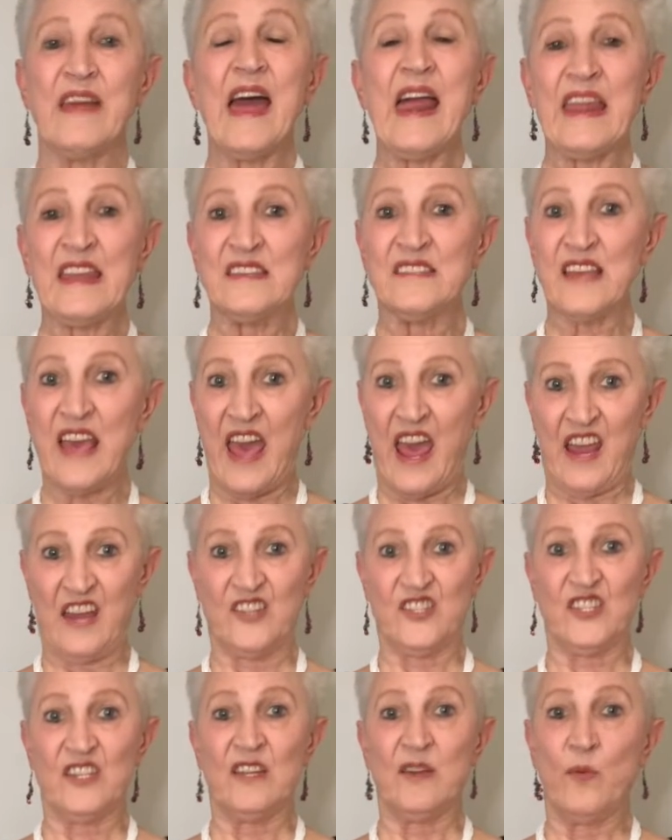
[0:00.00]
is
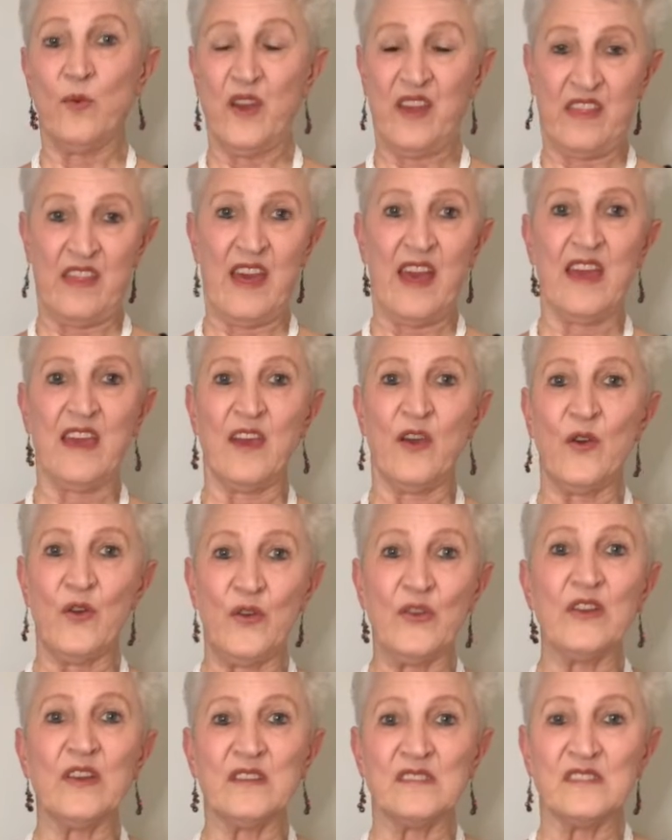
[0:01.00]
actually where they
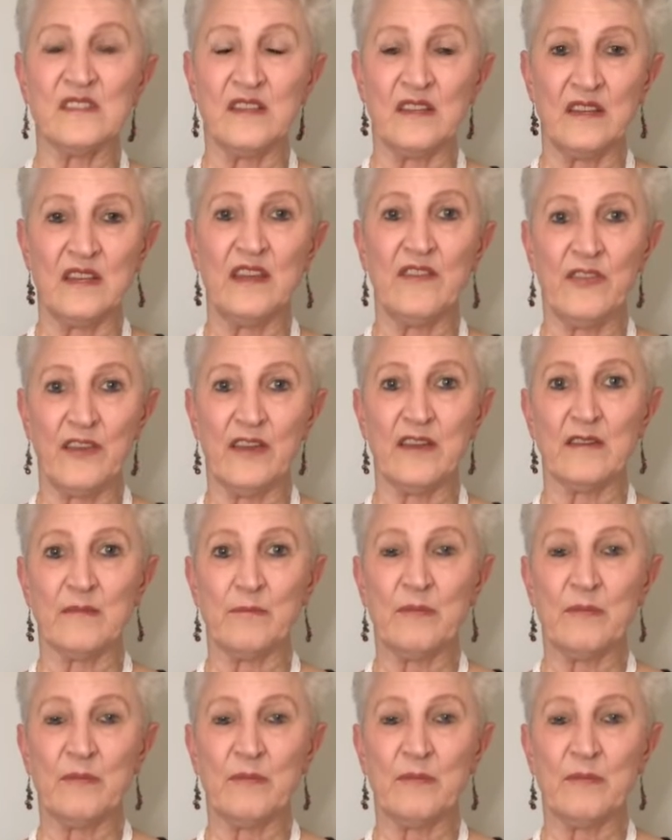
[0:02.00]
earn a significant